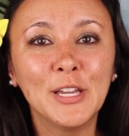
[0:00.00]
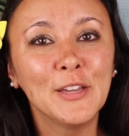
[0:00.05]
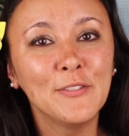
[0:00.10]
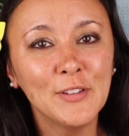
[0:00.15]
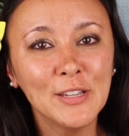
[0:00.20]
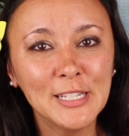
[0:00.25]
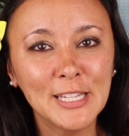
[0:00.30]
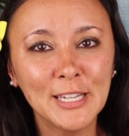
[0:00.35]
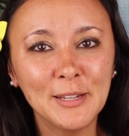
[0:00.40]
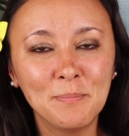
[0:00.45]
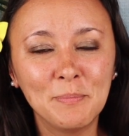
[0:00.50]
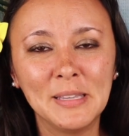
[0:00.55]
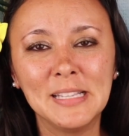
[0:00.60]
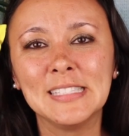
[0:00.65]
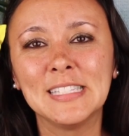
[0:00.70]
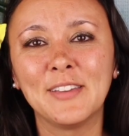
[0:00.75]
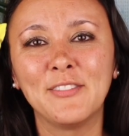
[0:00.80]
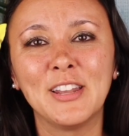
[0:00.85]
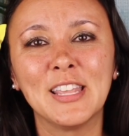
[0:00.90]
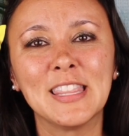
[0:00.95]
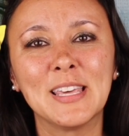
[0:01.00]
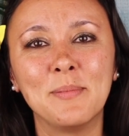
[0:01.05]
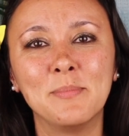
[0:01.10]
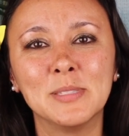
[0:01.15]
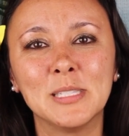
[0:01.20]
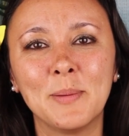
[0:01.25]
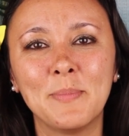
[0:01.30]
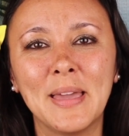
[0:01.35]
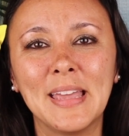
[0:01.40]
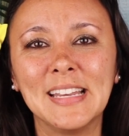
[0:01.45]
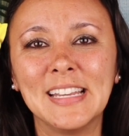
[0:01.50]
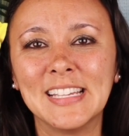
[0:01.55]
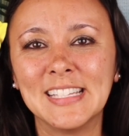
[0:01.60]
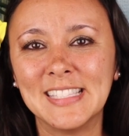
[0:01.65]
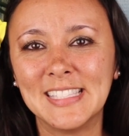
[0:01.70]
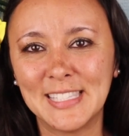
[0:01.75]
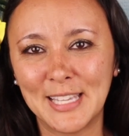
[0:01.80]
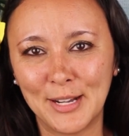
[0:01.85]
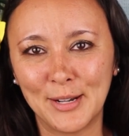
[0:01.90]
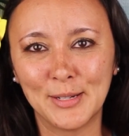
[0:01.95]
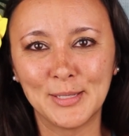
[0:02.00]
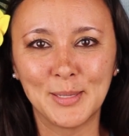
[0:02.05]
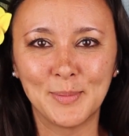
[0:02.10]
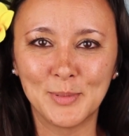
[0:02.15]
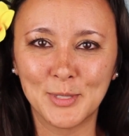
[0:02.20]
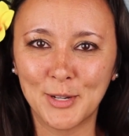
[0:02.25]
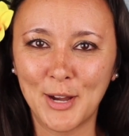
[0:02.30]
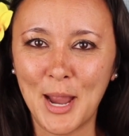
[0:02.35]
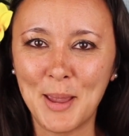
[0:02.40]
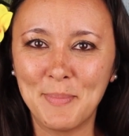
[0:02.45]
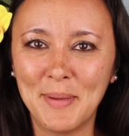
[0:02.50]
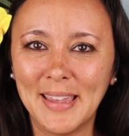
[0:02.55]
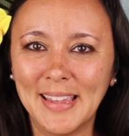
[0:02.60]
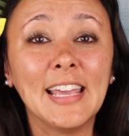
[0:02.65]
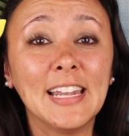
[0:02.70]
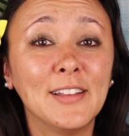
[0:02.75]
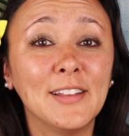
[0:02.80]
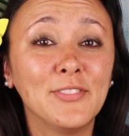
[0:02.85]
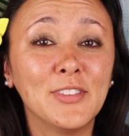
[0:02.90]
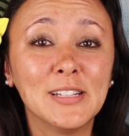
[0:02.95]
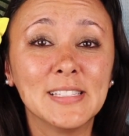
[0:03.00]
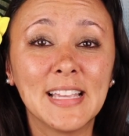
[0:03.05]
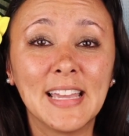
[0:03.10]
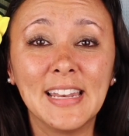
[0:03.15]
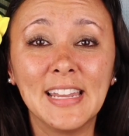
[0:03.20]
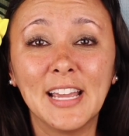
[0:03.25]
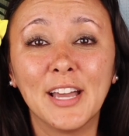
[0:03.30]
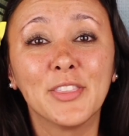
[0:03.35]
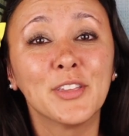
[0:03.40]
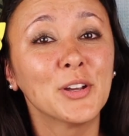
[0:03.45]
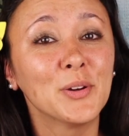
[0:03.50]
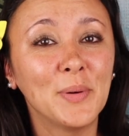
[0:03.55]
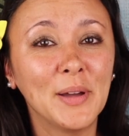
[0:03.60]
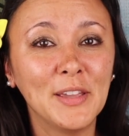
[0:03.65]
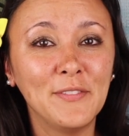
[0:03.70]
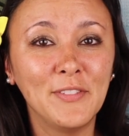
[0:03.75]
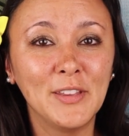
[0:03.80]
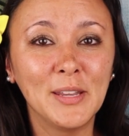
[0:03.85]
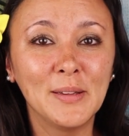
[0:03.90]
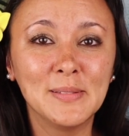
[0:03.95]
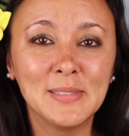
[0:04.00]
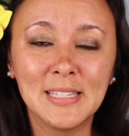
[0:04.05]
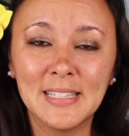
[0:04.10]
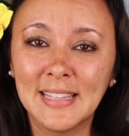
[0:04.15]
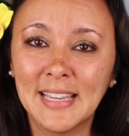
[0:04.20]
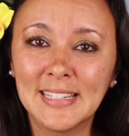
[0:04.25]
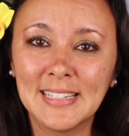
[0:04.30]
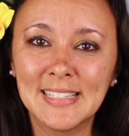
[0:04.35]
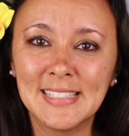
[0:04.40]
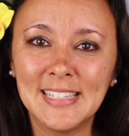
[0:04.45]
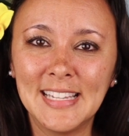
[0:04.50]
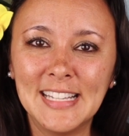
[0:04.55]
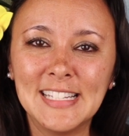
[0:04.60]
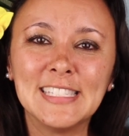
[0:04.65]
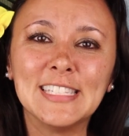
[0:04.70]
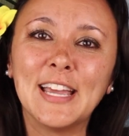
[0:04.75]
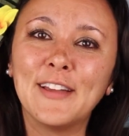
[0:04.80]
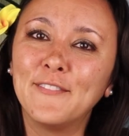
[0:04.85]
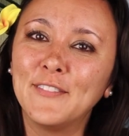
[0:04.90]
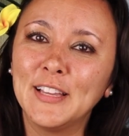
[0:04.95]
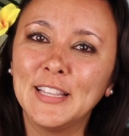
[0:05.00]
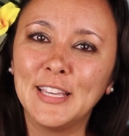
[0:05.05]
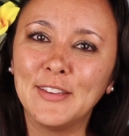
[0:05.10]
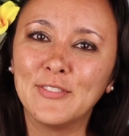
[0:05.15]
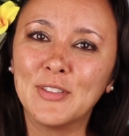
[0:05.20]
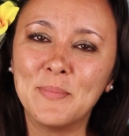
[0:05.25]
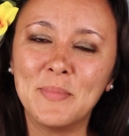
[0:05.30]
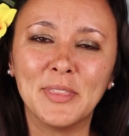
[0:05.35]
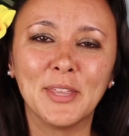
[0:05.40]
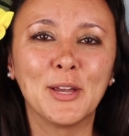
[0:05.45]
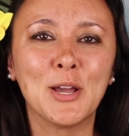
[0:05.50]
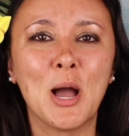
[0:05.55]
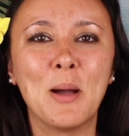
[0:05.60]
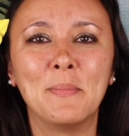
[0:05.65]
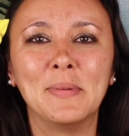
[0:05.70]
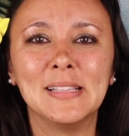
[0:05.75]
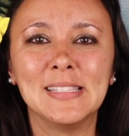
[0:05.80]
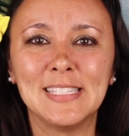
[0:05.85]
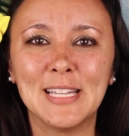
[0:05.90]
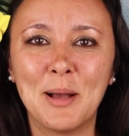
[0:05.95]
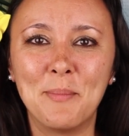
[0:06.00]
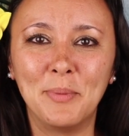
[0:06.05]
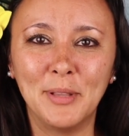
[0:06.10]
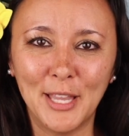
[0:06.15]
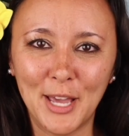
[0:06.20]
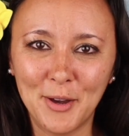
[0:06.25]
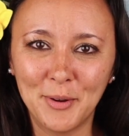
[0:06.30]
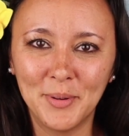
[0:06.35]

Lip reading: If you did, please give it a thumbs up and consider subscribing. And if there's any other Hawaii videos you'd like to see, definitely leave them in the comments down below.